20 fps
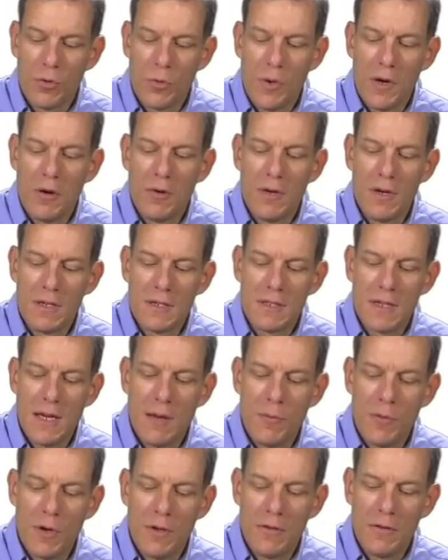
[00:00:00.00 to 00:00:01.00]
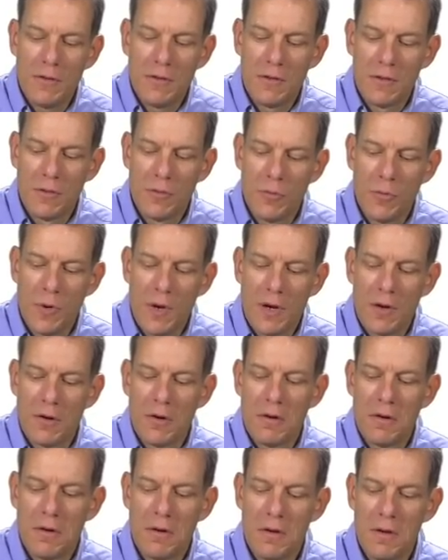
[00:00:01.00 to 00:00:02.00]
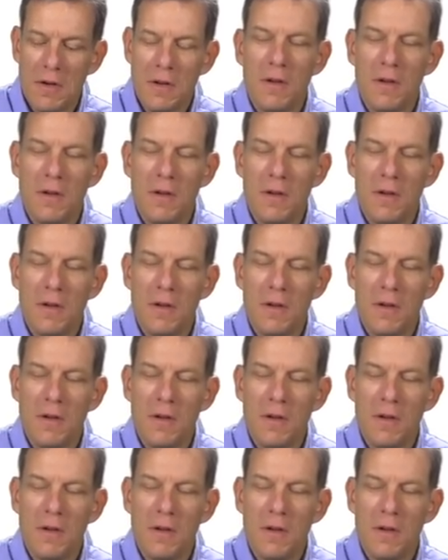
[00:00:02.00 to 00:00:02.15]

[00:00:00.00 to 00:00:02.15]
the winner in this game was? The winner